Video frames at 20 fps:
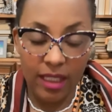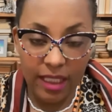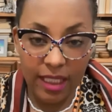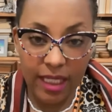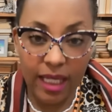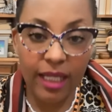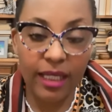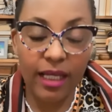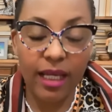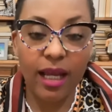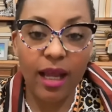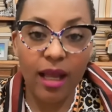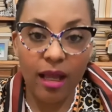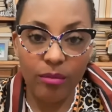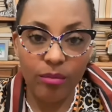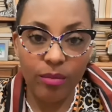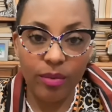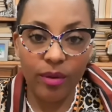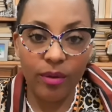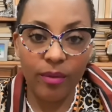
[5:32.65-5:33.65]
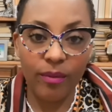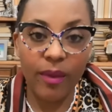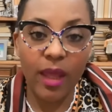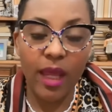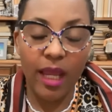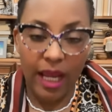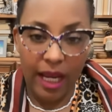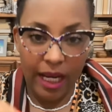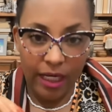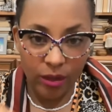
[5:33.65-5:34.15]
getting up
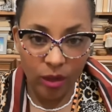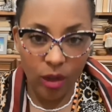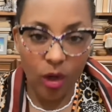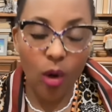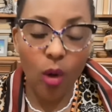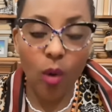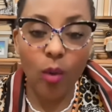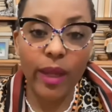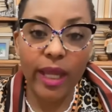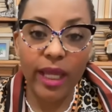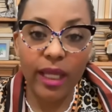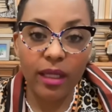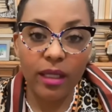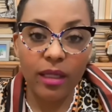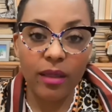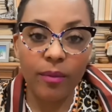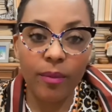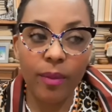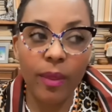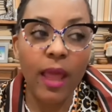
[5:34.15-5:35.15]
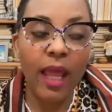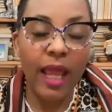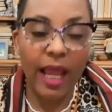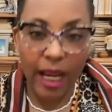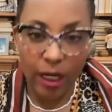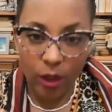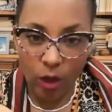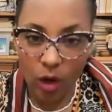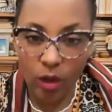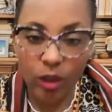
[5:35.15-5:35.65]
and going
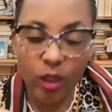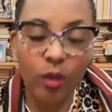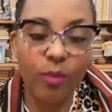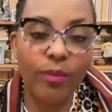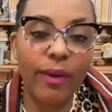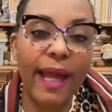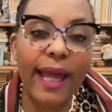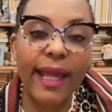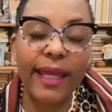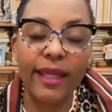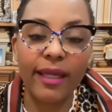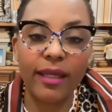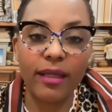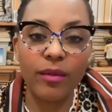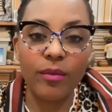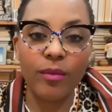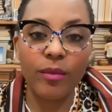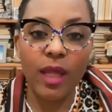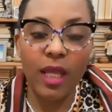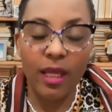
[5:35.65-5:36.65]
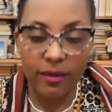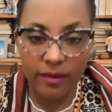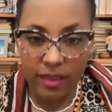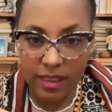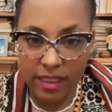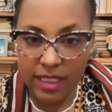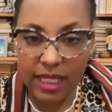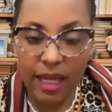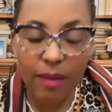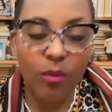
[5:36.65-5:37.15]
and occupying
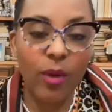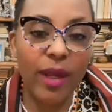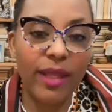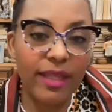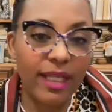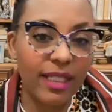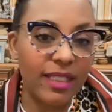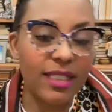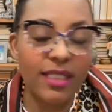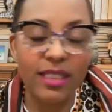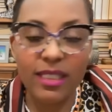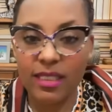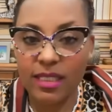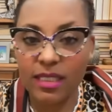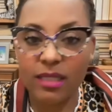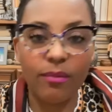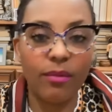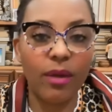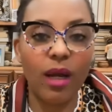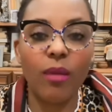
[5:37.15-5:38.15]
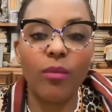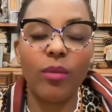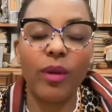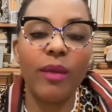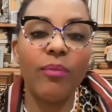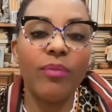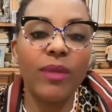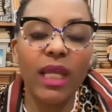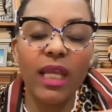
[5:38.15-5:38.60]
the same way they did in Zimbabwe.